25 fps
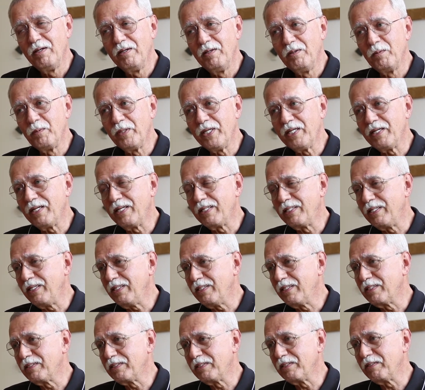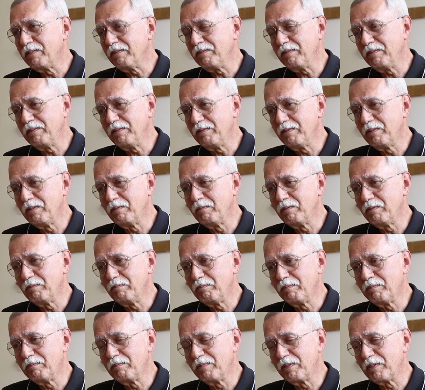Well, I think there's a
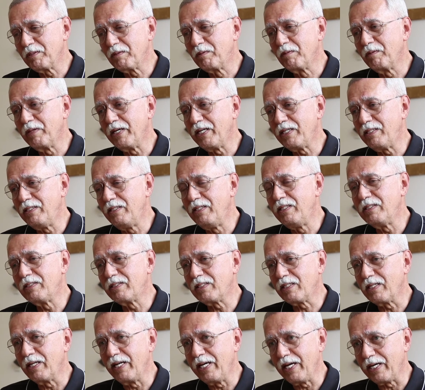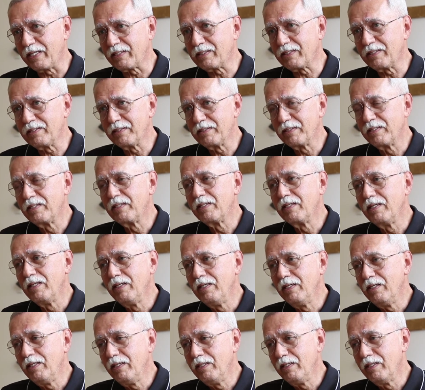great disconnect.
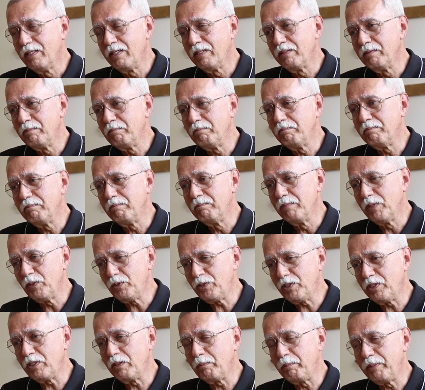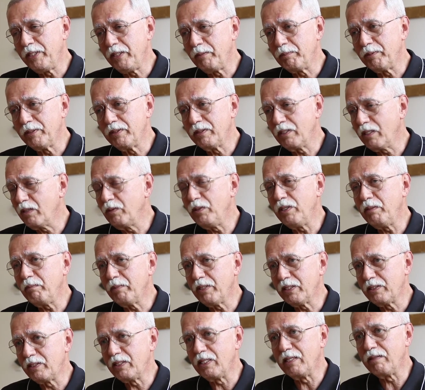Most of the people, including
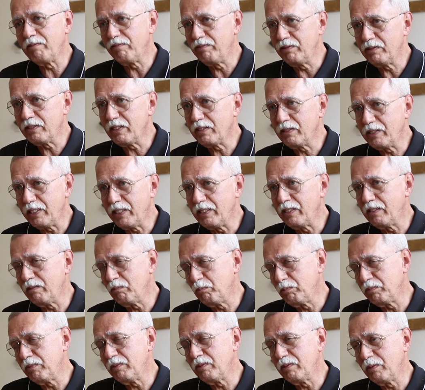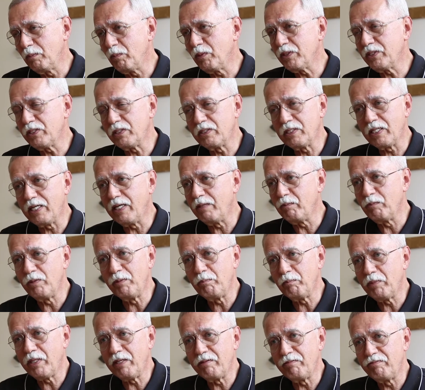myself, as I say, there was a time
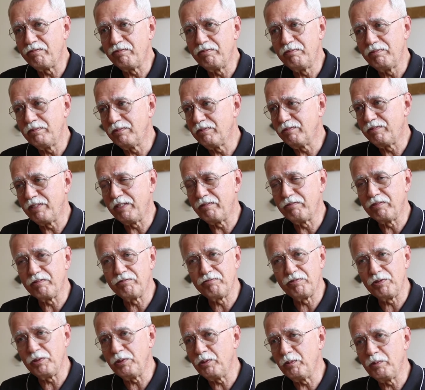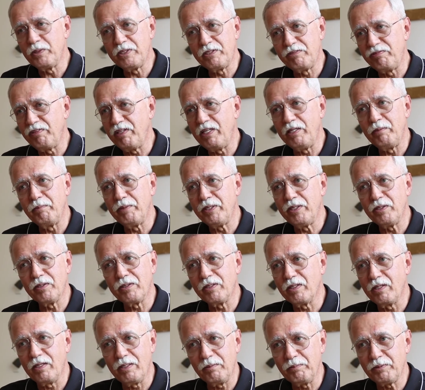when my favorite food was filet mignon
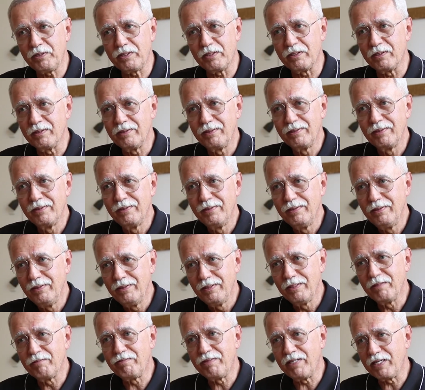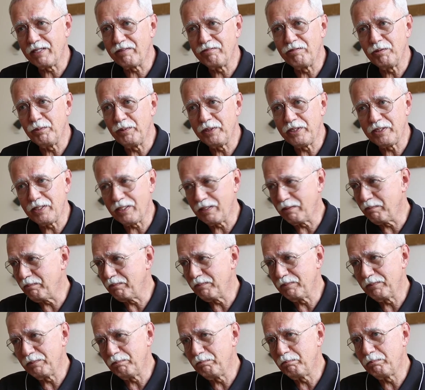and lobster, a fact for which I'm
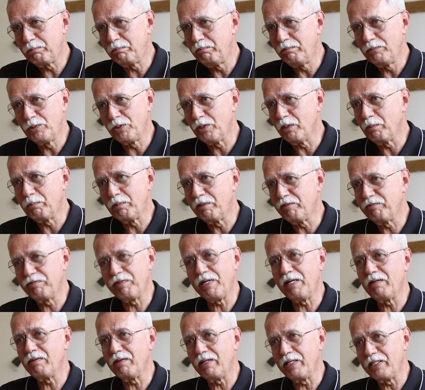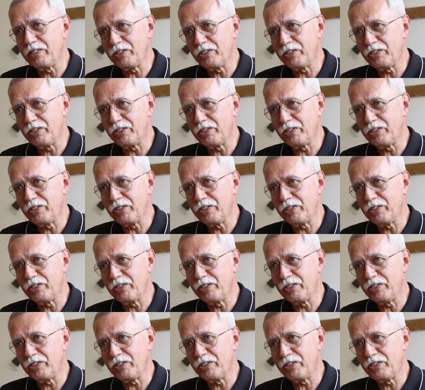so profoundly